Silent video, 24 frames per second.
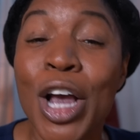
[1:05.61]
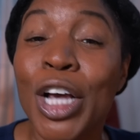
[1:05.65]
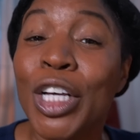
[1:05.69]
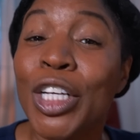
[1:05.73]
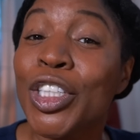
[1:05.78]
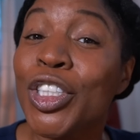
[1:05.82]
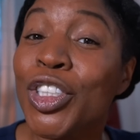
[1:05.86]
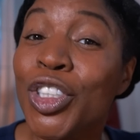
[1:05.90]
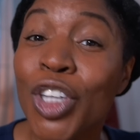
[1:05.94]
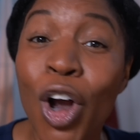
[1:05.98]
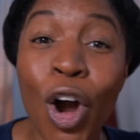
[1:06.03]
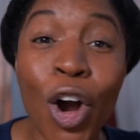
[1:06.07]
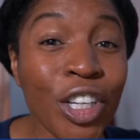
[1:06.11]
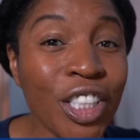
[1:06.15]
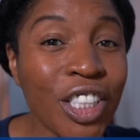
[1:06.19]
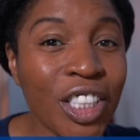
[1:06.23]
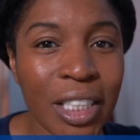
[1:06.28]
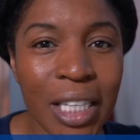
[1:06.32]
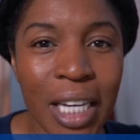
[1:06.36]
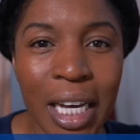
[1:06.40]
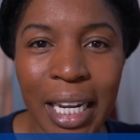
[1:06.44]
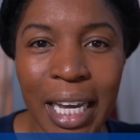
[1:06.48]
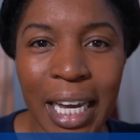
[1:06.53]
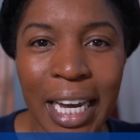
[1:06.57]
Start
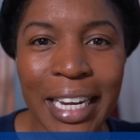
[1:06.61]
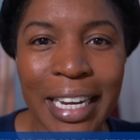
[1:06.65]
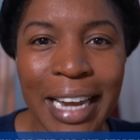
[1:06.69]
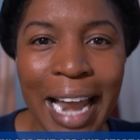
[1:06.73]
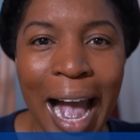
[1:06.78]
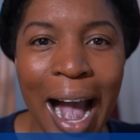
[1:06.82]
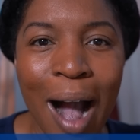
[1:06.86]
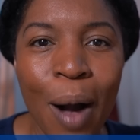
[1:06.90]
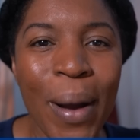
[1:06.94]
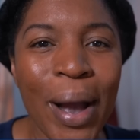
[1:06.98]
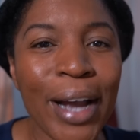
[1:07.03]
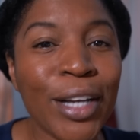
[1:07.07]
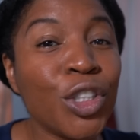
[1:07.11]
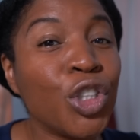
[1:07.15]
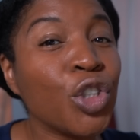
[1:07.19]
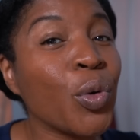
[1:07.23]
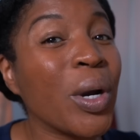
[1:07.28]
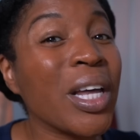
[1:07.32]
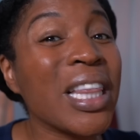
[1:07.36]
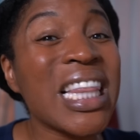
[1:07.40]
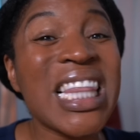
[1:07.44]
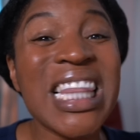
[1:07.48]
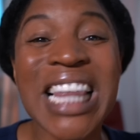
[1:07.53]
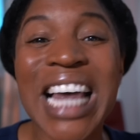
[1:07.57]
studying now and
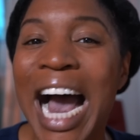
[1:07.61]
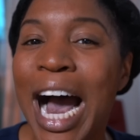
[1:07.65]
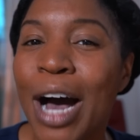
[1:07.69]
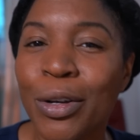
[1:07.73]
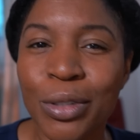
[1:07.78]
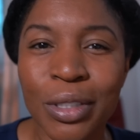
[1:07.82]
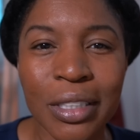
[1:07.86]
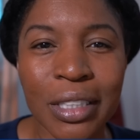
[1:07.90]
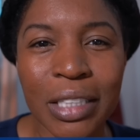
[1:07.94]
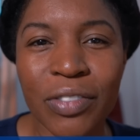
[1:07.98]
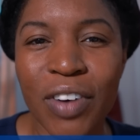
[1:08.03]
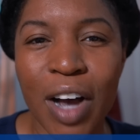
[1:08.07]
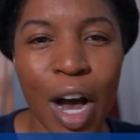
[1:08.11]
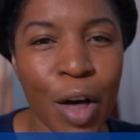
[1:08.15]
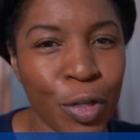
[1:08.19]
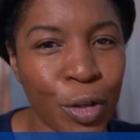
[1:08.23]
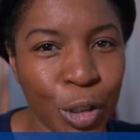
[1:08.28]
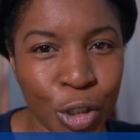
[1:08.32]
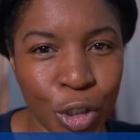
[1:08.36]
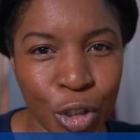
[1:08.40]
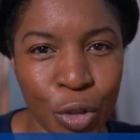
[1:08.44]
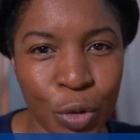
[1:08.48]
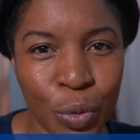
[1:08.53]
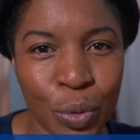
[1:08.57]
join thousands of other
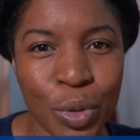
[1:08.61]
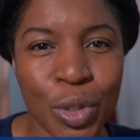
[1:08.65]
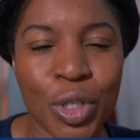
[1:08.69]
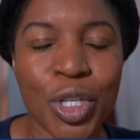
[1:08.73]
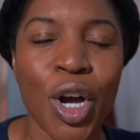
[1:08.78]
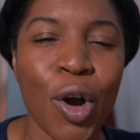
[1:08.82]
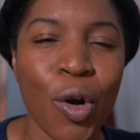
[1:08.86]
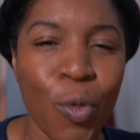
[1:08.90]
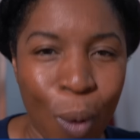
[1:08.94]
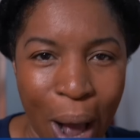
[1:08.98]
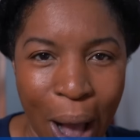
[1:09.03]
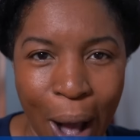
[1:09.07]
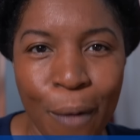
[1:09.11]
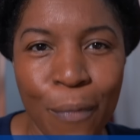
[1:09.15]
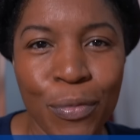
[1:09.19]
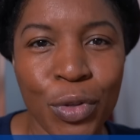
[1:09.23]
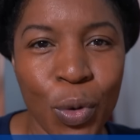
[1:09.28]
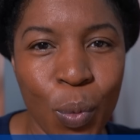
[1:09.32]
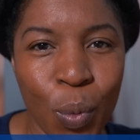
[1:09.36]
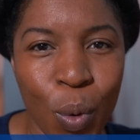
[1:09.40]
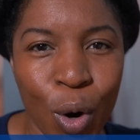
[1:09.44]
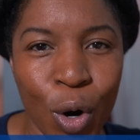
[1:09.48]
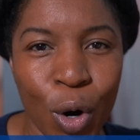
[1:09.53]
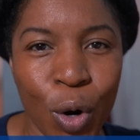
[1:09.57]
students around the
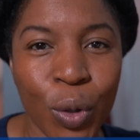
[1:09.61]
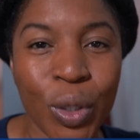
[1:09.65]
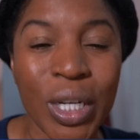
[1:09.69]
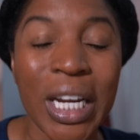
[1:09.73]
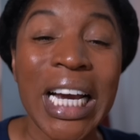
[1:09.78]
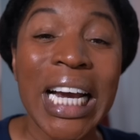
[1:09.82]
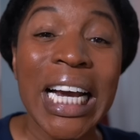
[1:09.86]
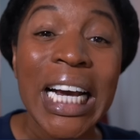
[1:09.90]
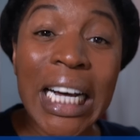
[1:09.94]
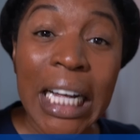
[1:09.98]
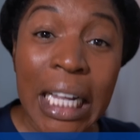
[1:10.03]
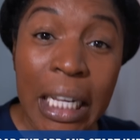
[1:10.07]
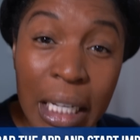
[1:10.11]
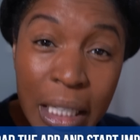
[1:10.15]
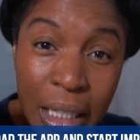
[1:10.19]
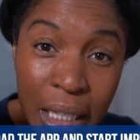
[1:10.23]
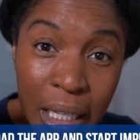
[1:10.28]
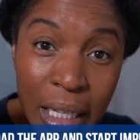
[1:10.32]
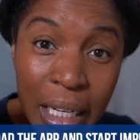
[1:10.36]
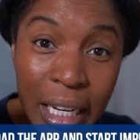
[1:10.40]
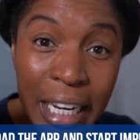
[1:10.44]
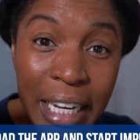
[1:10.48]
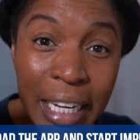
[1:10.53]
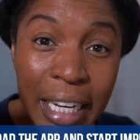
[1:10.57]
world. Click
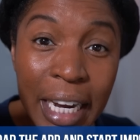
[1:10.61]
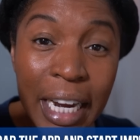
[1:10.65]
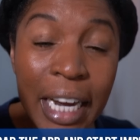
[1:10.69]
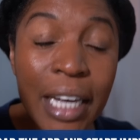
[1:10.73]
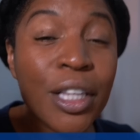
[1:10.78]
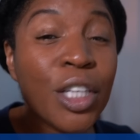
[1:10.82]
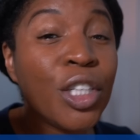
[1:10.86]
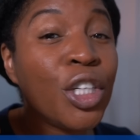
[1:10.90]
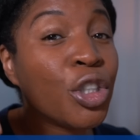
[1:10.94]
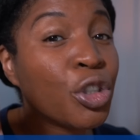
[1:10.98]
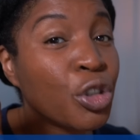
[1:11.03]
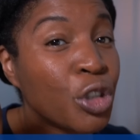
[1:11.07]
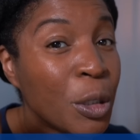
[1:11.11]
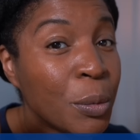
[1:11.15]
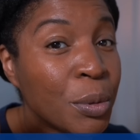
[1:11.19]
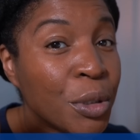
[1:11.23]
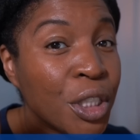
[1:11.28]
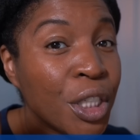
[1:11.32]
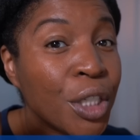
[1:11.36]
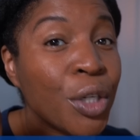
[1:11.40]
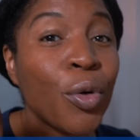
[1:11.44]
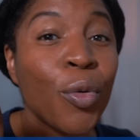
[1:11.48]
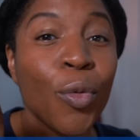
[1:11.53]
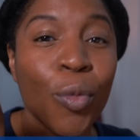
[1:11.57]
the link in the
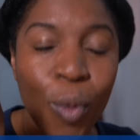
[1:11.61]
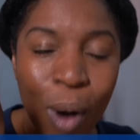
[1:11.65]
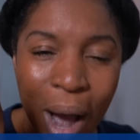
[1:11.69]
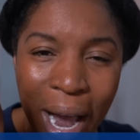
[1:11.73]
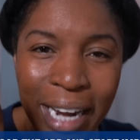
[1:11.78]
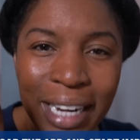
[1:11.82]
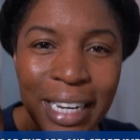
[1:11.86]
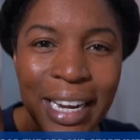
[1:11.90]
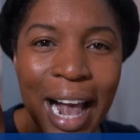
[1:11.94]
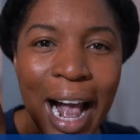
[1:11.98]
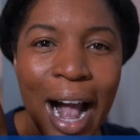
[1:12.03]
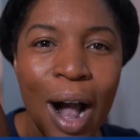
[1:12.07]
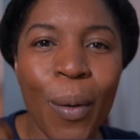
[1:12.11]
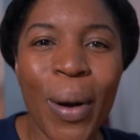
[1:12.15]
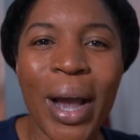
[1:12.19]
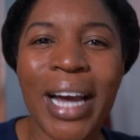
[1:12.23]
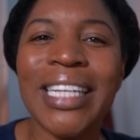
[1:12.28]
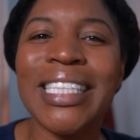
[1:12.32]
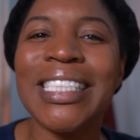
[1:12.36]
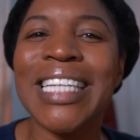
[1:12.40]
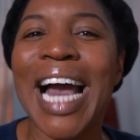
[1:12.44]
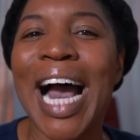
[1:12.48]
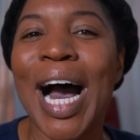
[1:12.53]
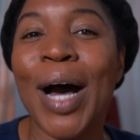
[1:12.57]
description right now
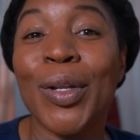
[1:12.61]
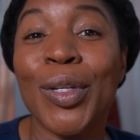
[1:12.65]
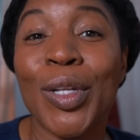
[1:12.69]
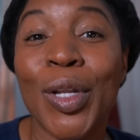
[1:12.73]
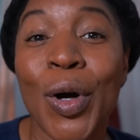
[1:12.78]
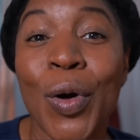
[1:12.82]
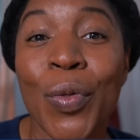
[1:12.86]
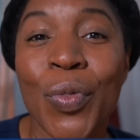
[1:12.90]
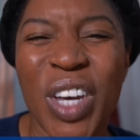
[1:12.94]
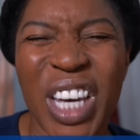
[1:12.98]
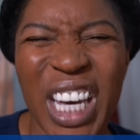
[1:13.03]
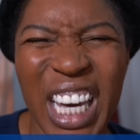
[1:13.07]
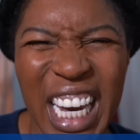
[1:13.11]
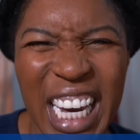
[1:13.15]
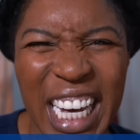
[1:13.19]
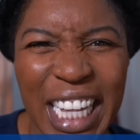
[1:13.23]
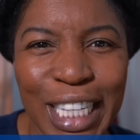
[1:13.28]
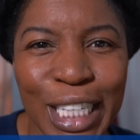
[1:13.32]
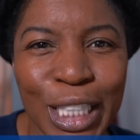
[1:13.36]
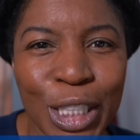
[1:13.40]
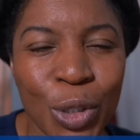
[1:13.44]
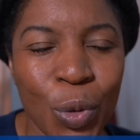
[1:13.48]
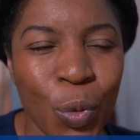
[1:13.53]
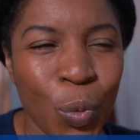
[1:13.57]
and download the
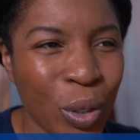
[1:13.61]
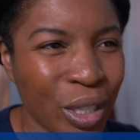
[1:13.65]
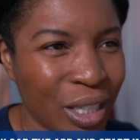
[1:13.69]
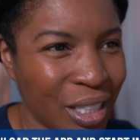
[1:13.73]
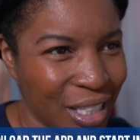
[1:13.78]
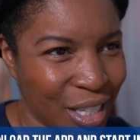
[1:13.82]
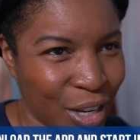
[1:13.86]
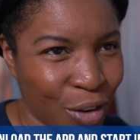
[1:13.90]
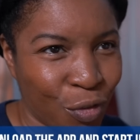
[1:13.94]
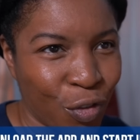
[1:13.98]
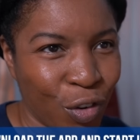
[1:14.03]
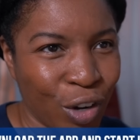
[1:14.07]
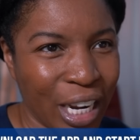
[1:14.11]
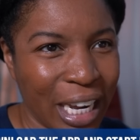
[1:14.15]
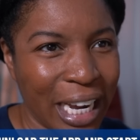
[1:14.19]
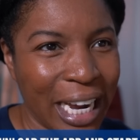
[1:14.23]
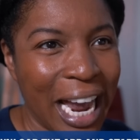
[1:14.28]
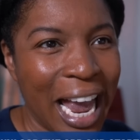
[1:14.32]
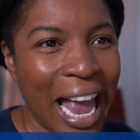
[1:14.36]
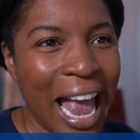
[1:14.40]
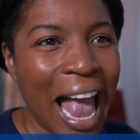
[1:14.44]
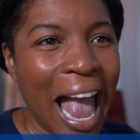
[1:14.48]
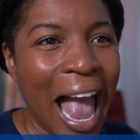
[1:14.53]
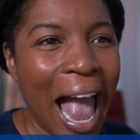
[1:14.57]
English with Tiffani
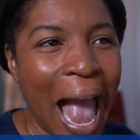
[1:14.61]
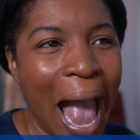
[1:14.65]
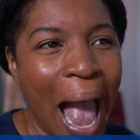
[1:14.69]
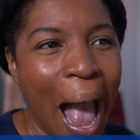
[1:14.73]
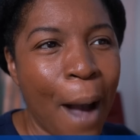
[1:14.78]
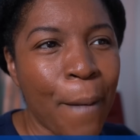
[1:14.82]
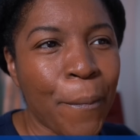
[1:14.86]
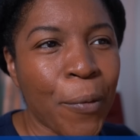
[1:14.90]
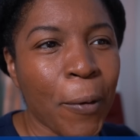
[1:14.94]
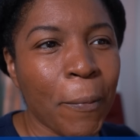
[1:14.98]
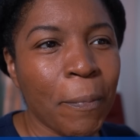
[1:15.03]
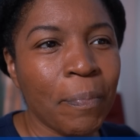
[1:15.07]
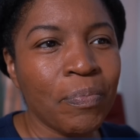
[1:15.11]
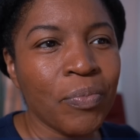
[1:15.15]
app.